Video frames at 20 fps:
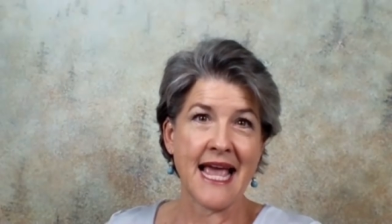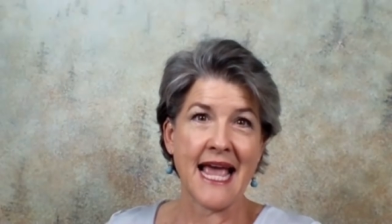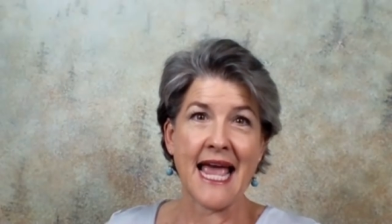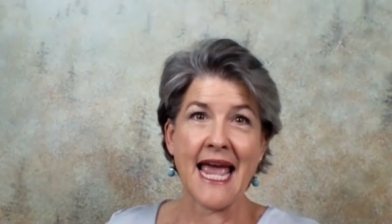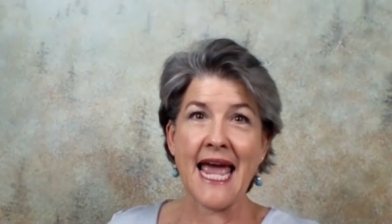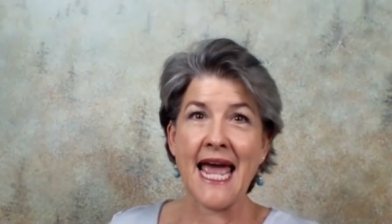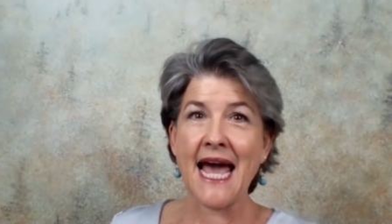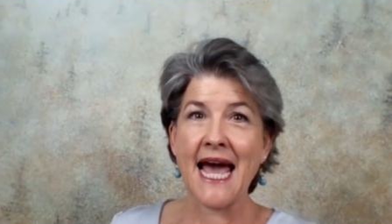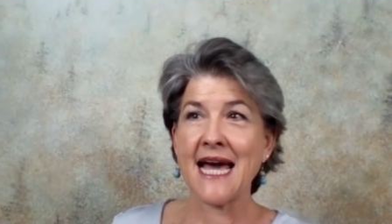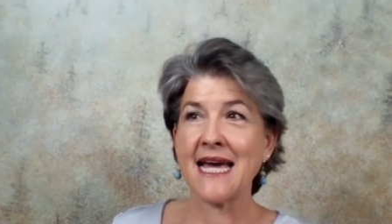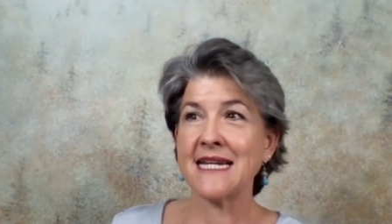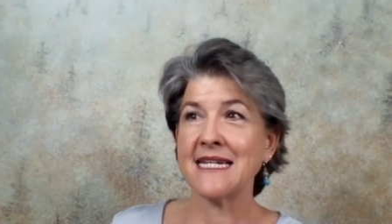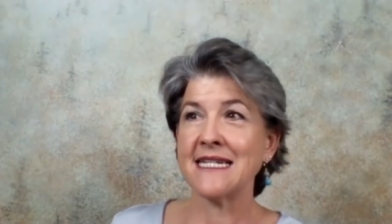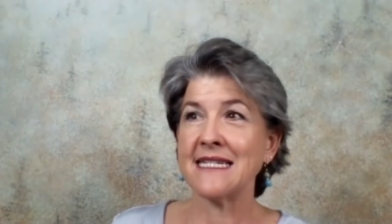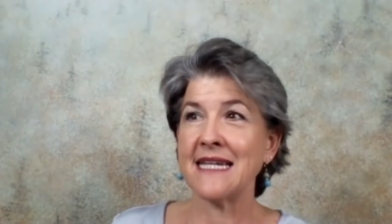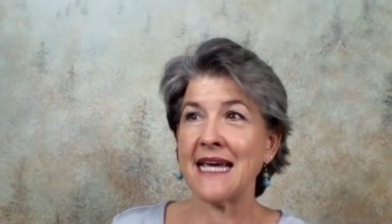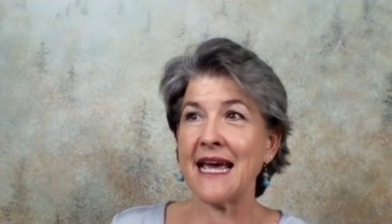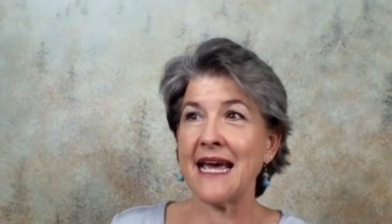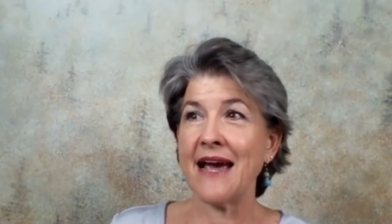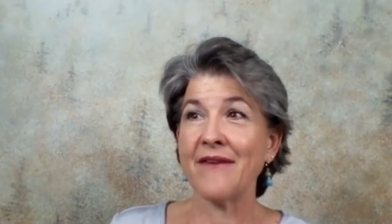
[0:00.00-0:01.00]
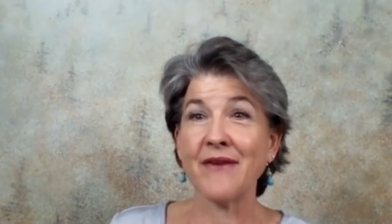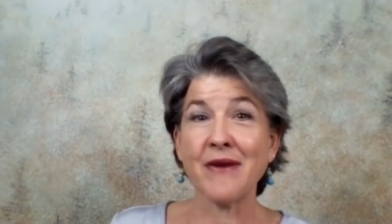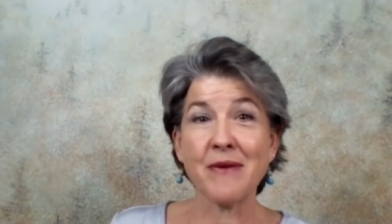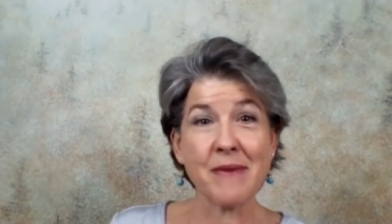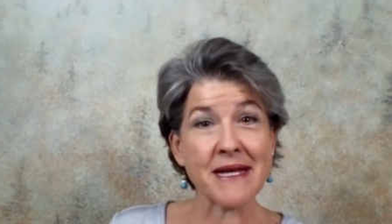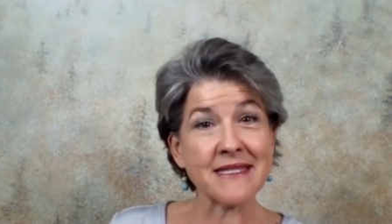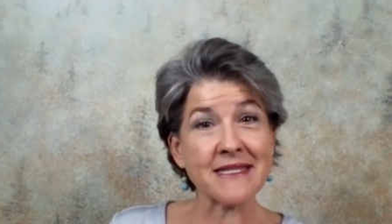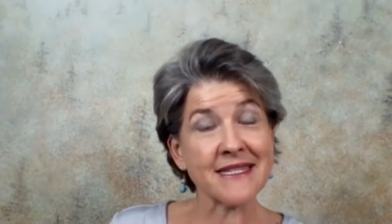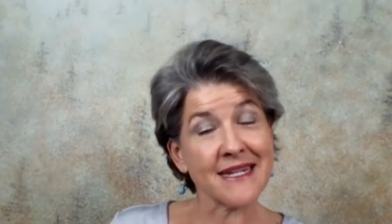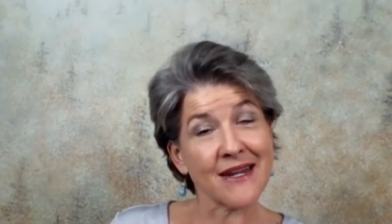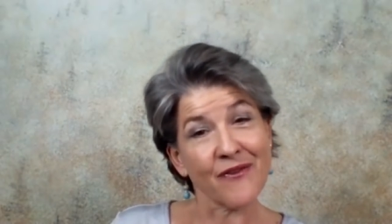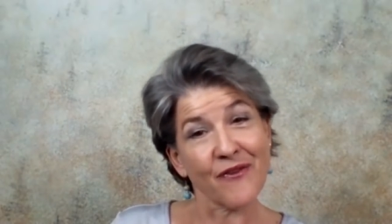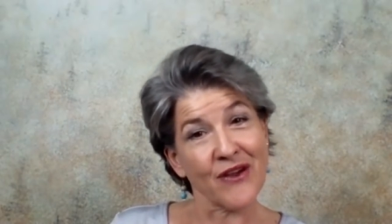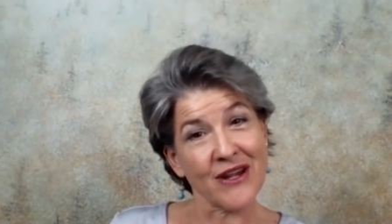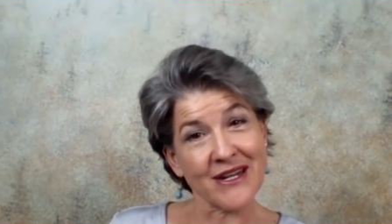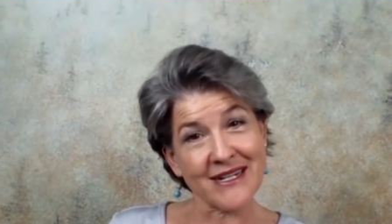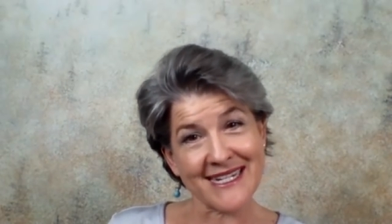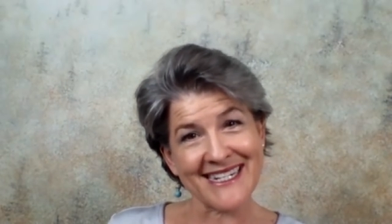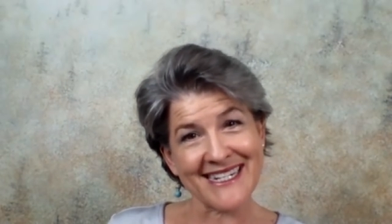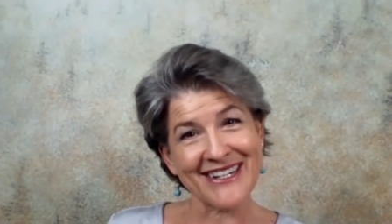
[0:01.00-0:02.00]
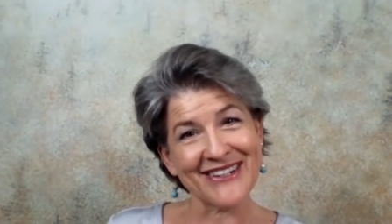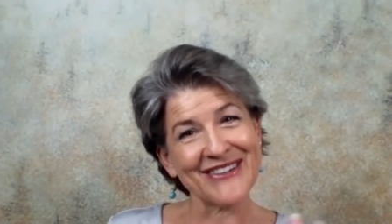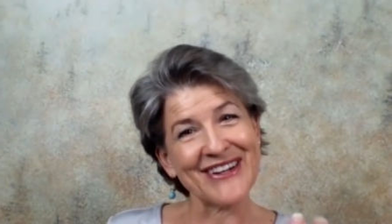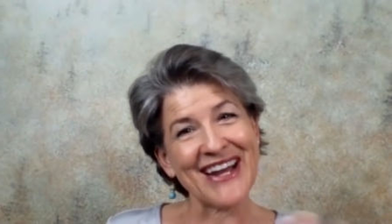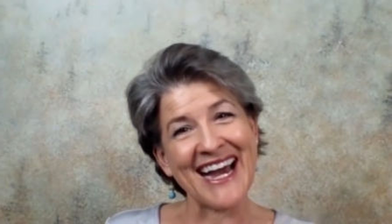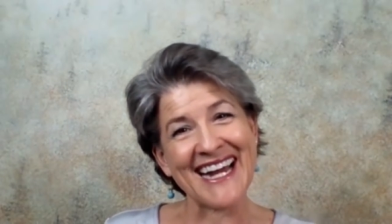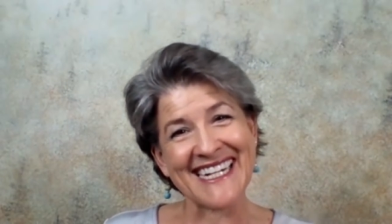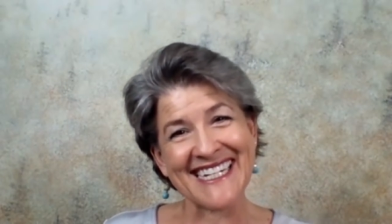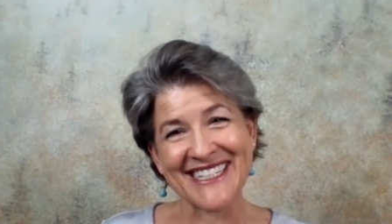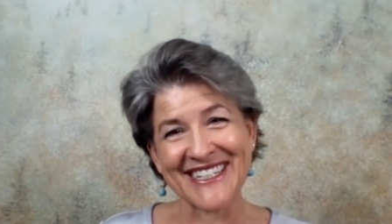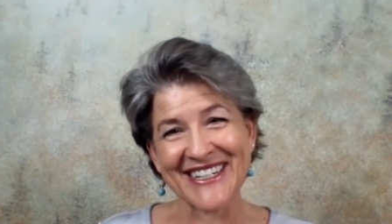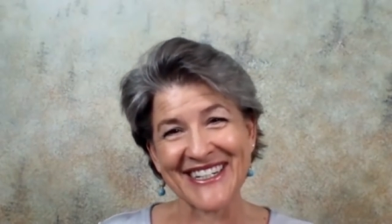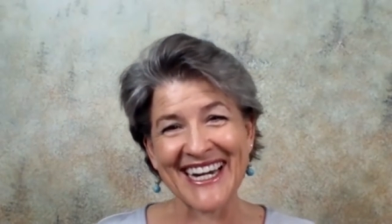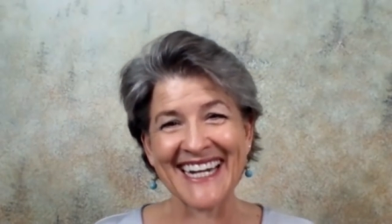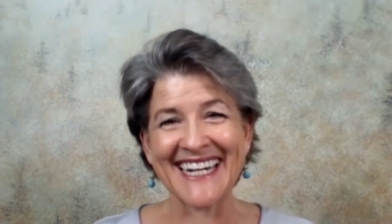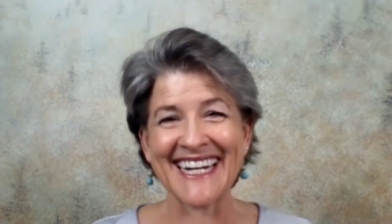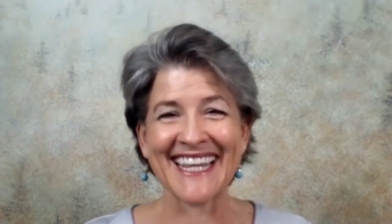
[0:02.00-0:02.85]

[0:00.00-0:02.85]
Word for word: And every man's different, and you're nodding your head.